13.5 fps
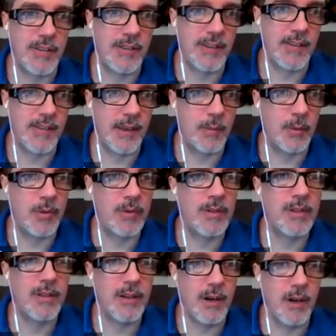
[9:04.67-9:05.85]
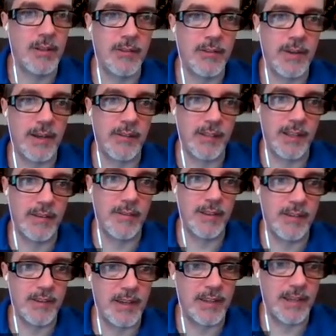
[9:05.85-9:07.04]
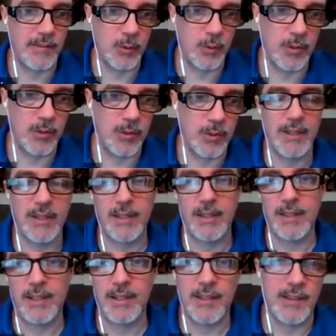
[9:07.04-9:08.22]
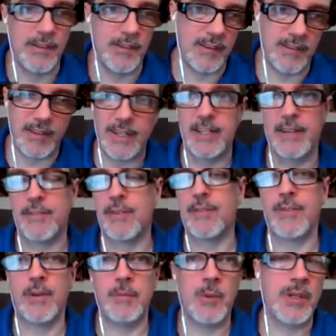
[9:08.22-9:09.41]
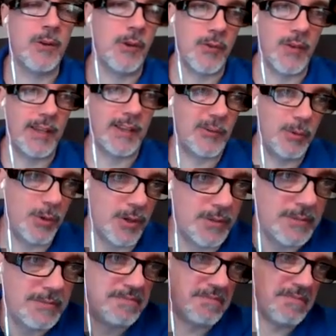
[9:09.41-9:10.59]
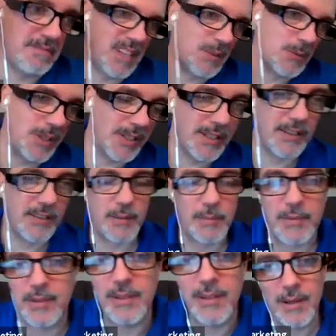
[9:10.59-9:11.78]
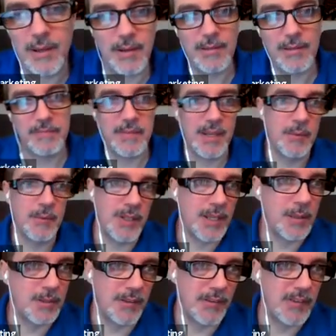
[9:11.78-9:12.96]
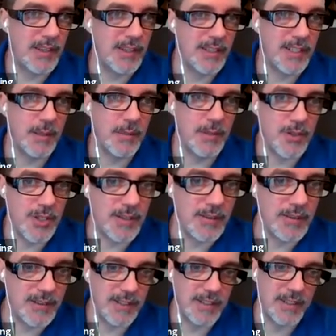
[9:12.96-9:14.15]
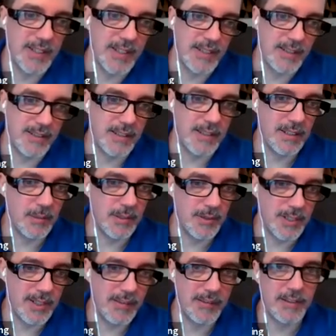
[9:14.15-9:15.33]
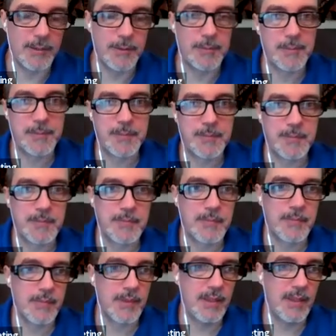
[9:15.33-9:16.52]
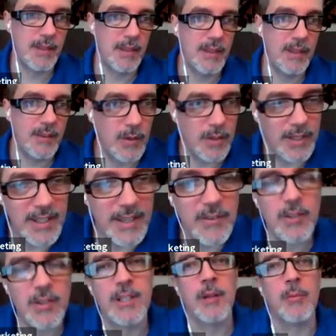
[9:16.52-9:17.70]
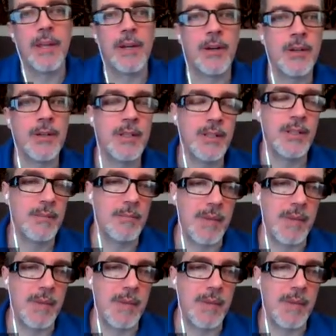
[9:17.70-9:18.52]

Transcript: sheet set sample, all these files live inside that folder. Is this any different from Windows File Explorer? Not really, except I'm only able to see DWGs and DWTs in here. So it gives you a little better